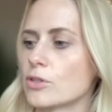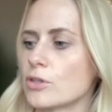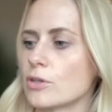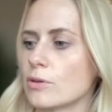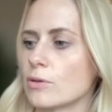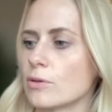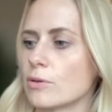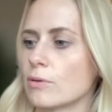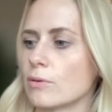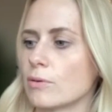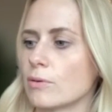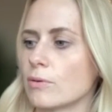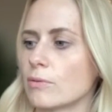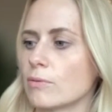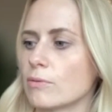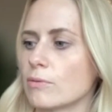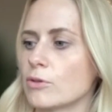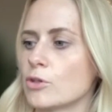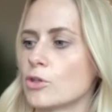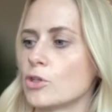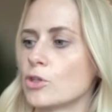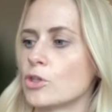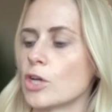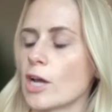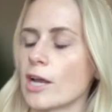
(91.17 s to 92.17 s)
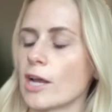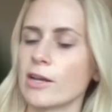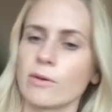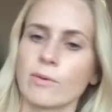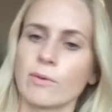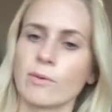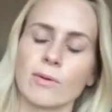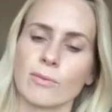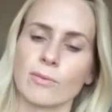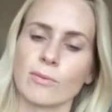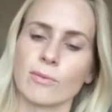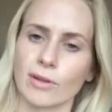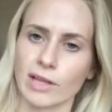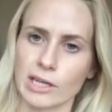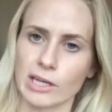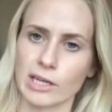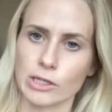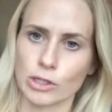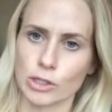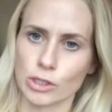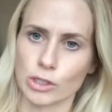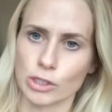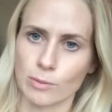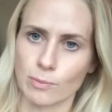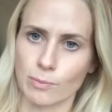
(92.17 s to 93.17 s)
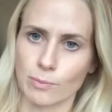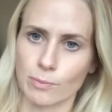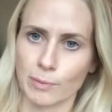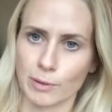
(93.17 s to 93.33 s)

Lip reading: to genuine relationship